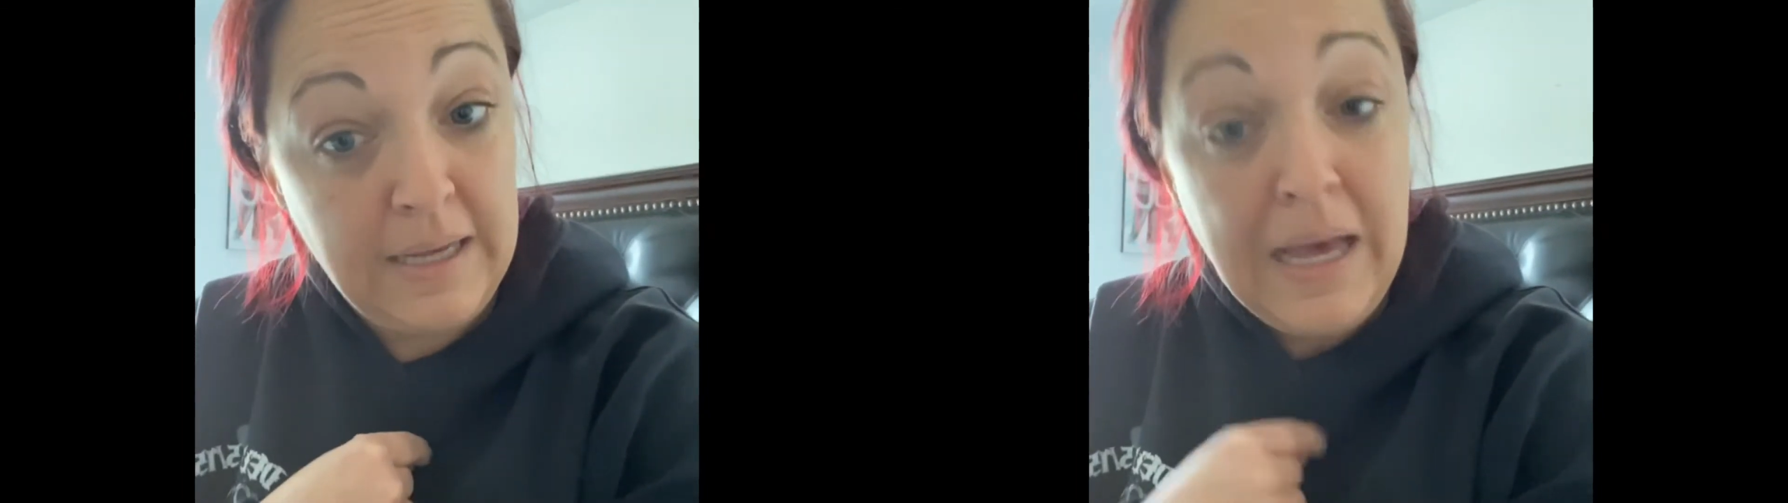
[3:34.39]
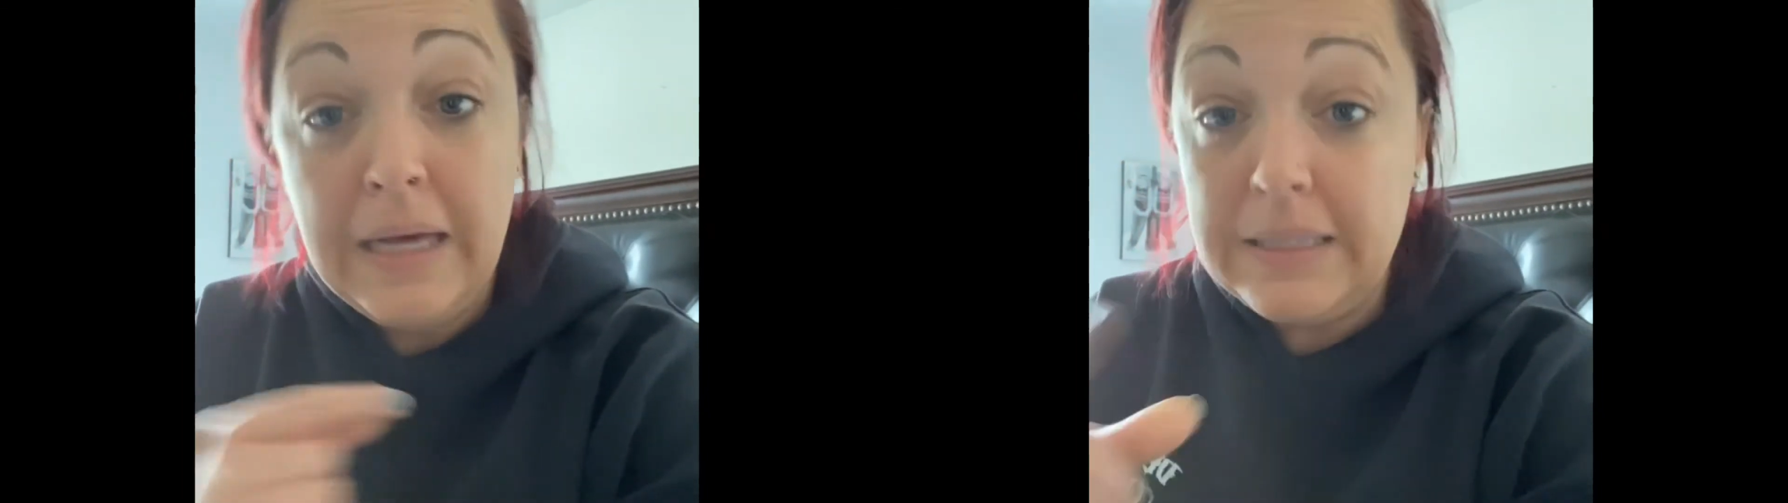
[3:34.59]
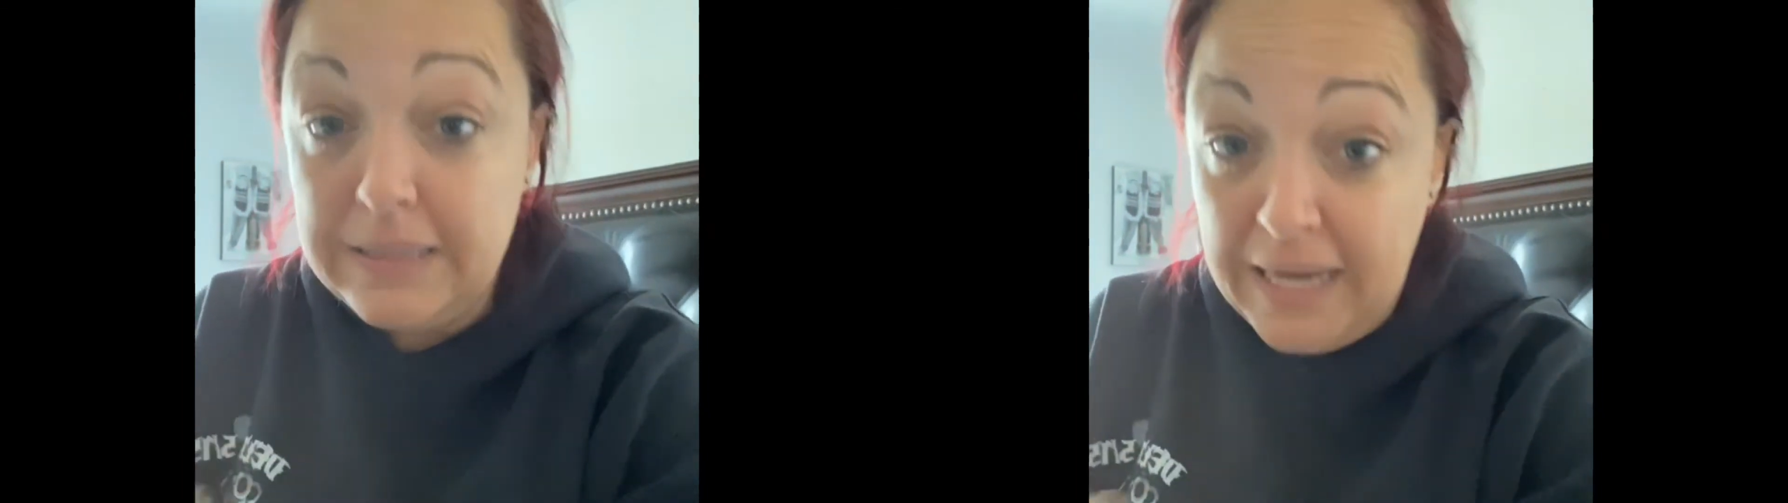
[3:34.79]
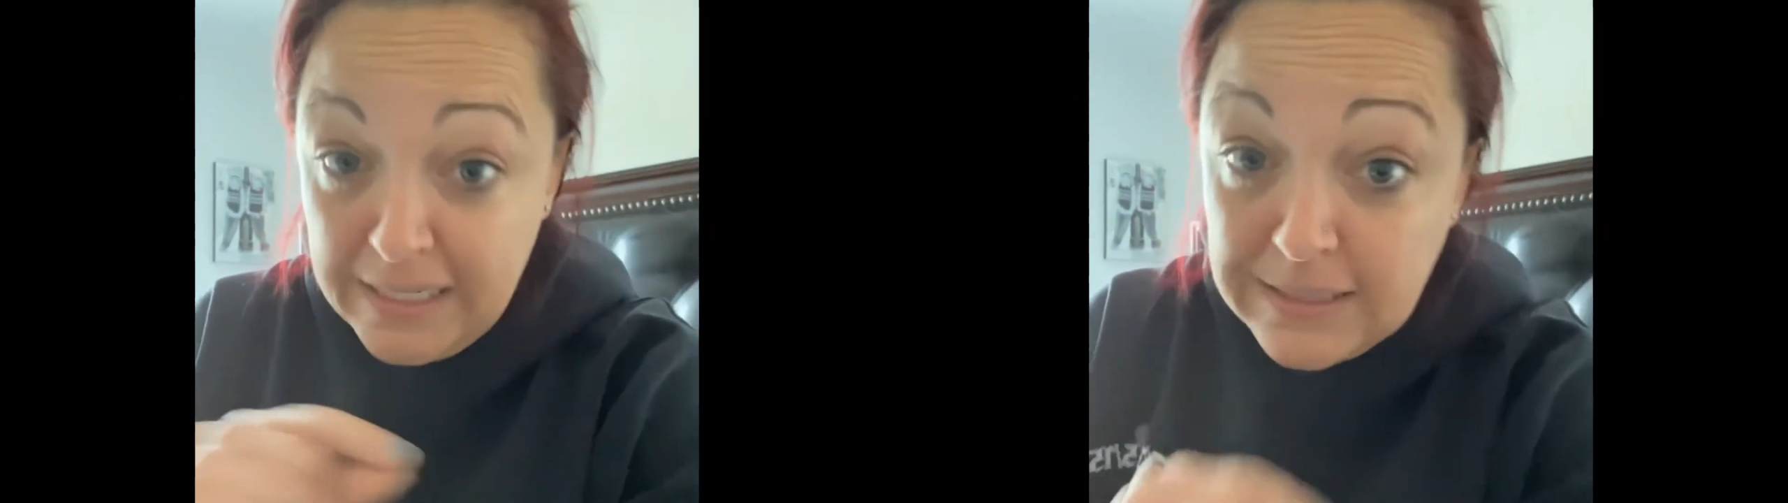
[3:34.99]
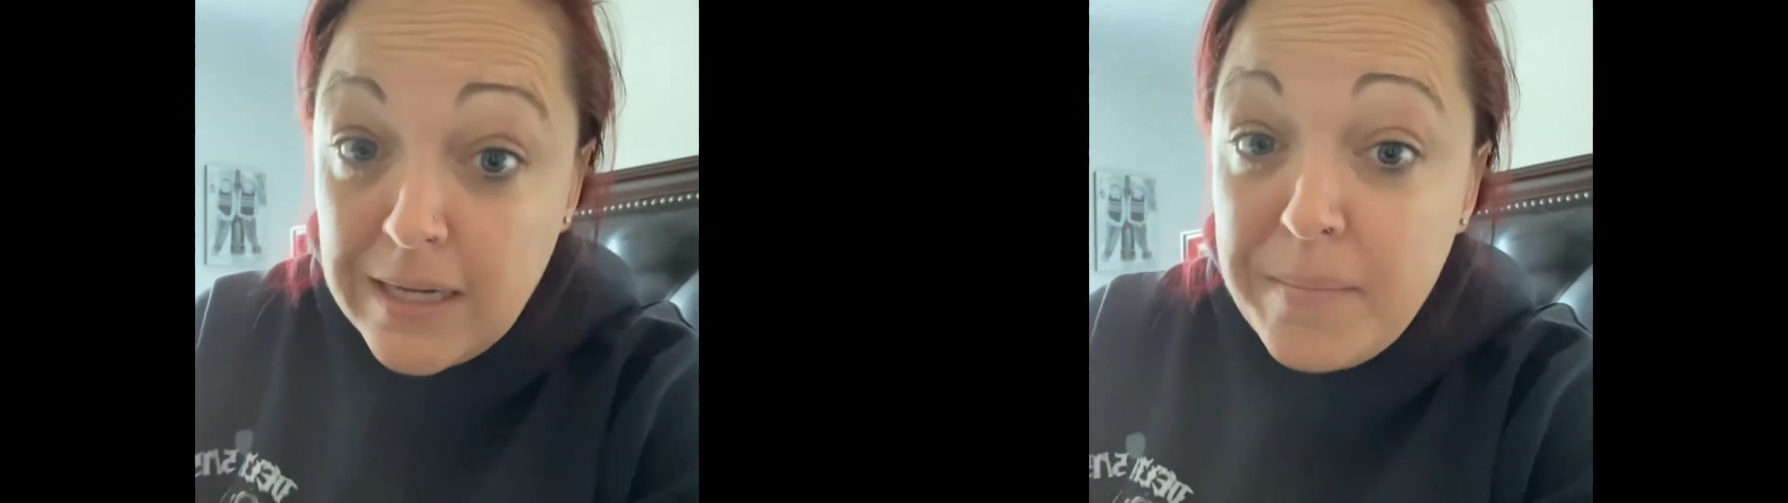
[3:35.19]
Last
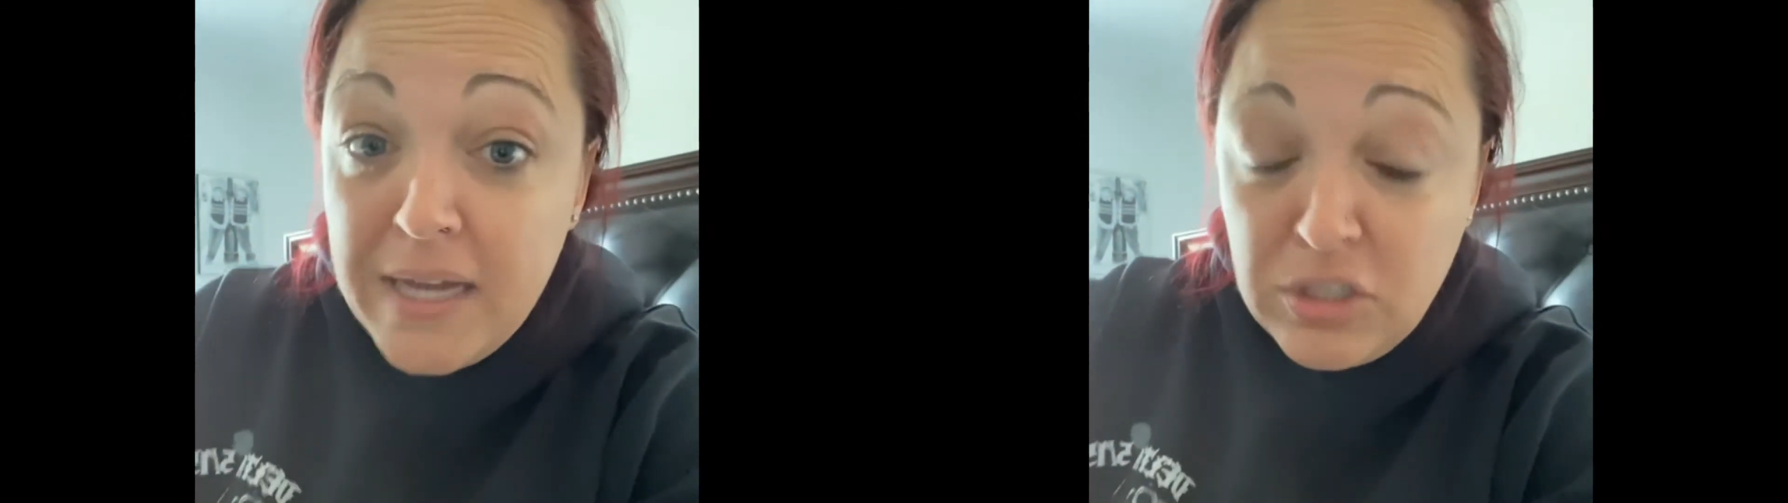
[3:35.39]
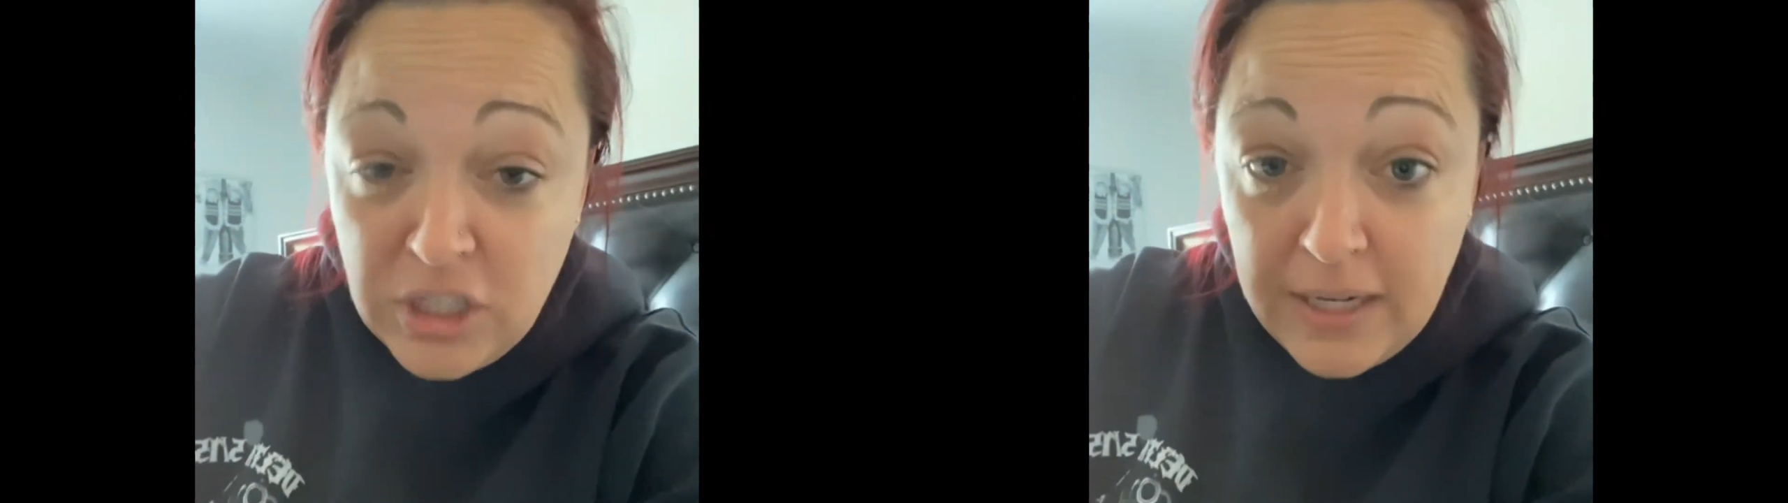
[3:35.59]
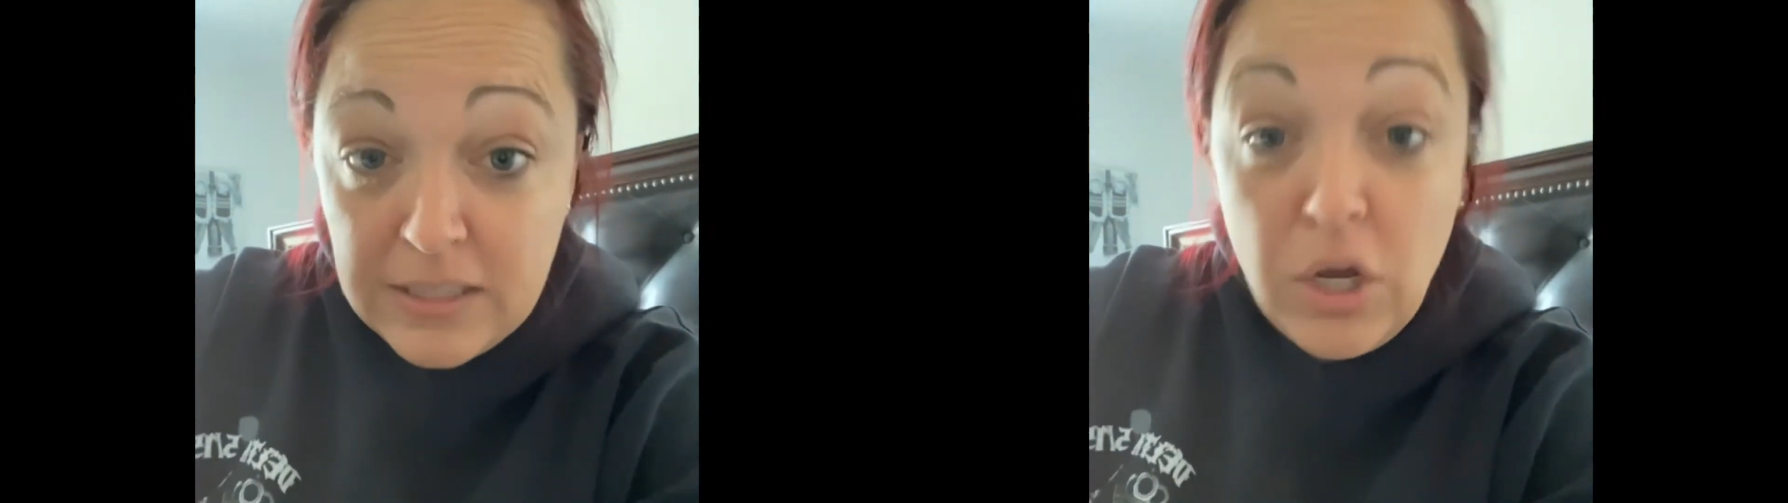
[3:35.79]
time I checked,